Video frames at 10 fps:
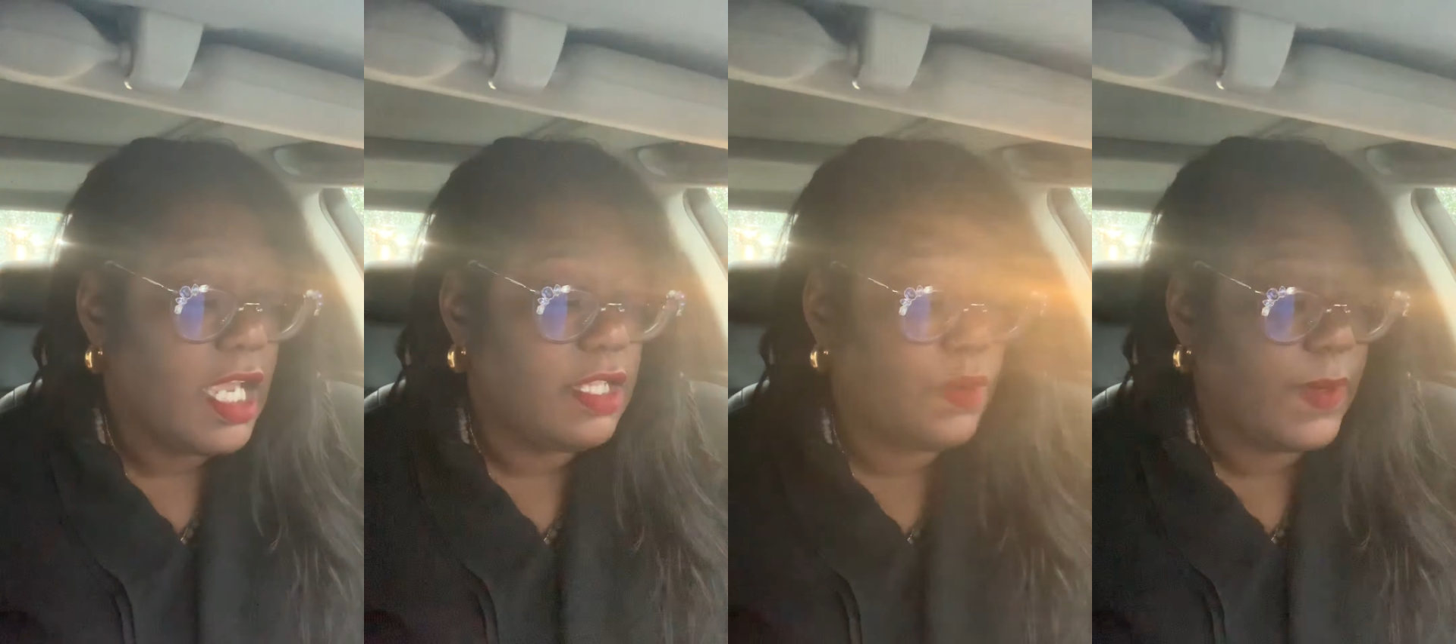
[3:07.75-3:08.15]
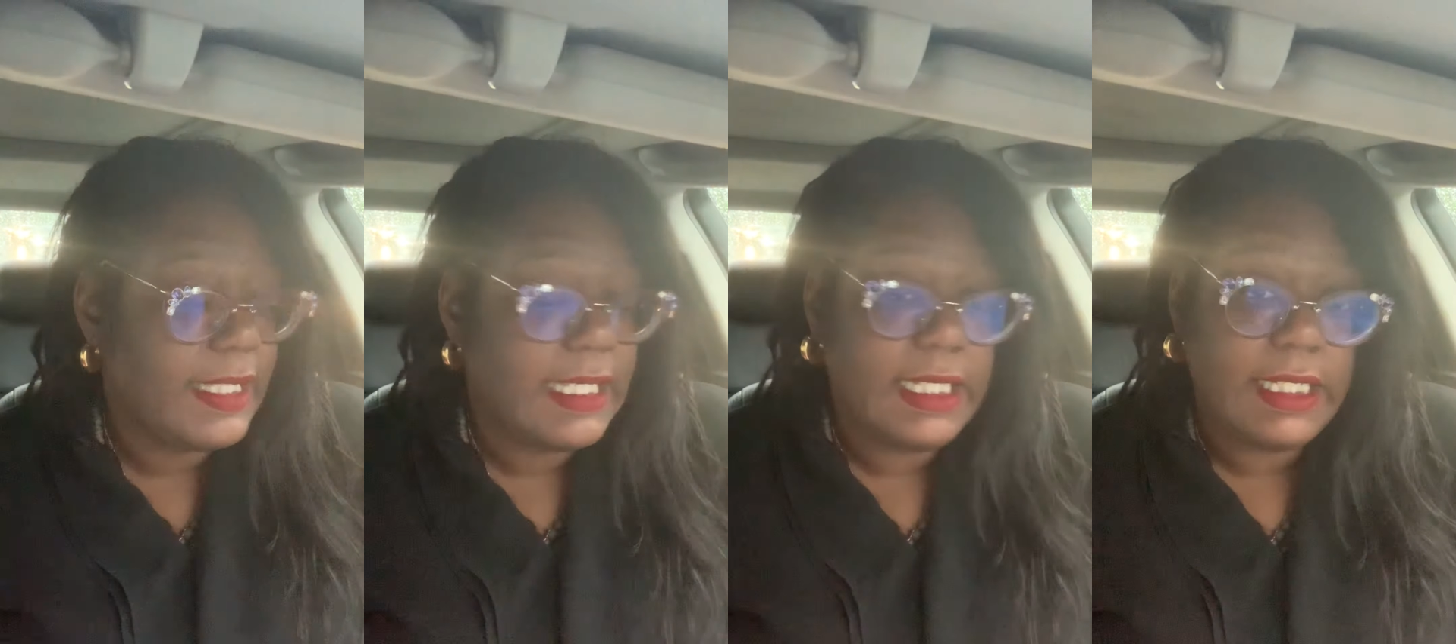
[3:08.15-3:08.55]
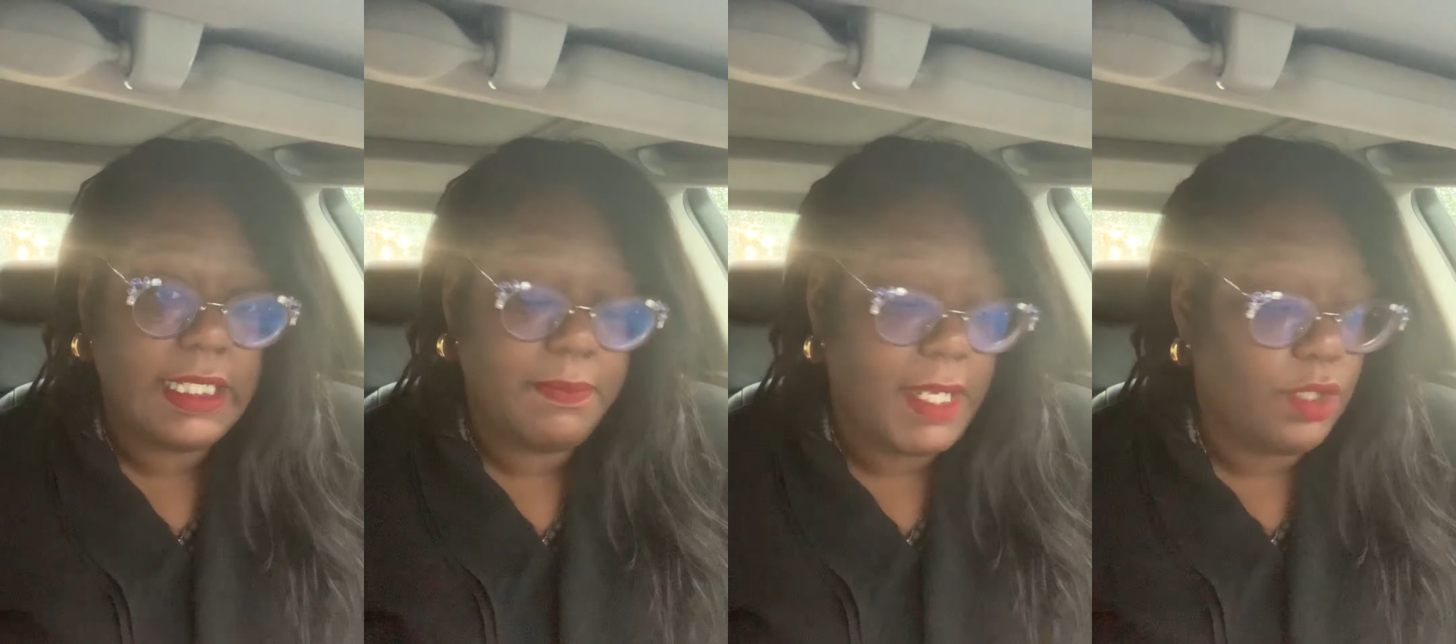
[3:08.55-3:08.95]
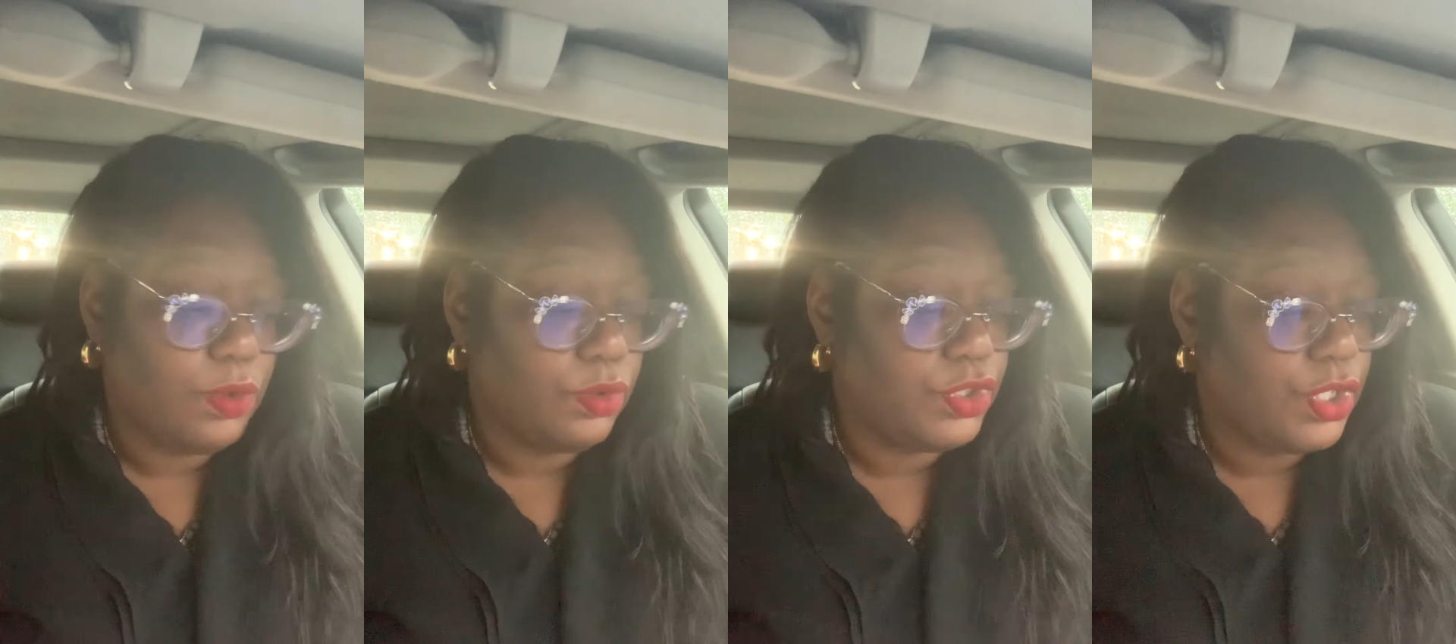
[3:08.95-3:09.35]
in the West Indian
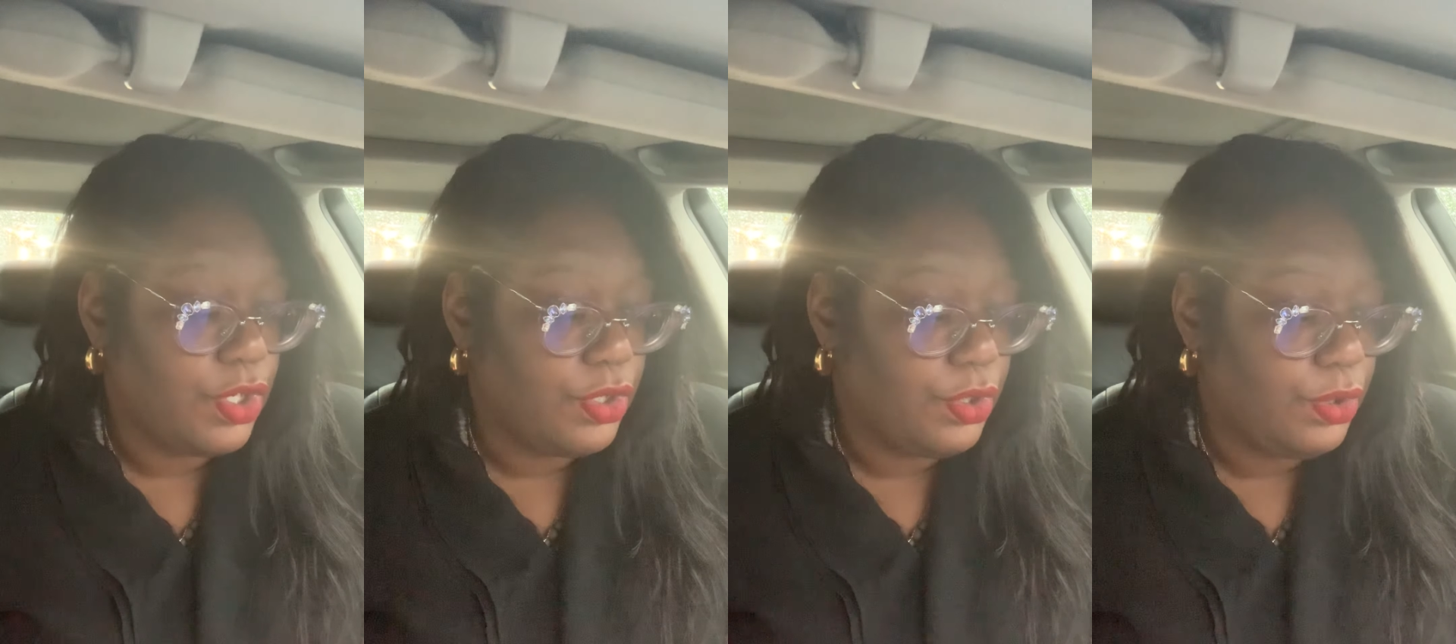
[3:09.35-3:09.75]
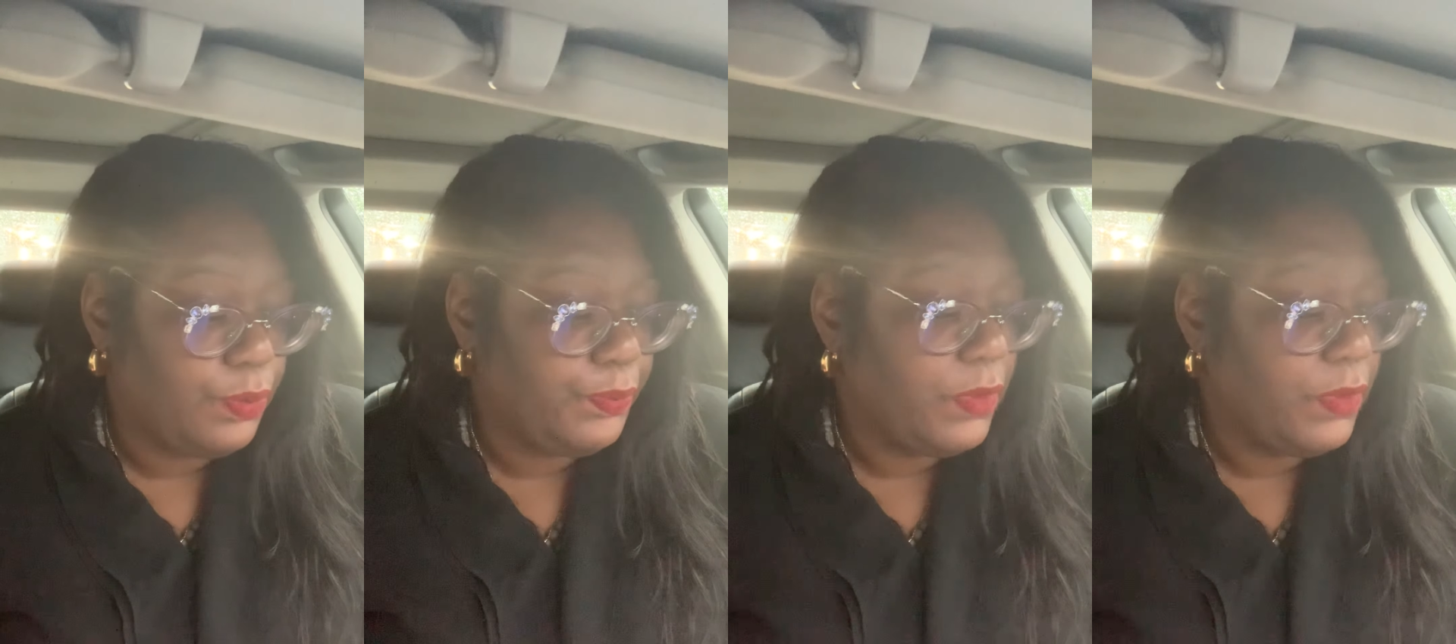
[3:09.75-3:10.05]
Medical Journal.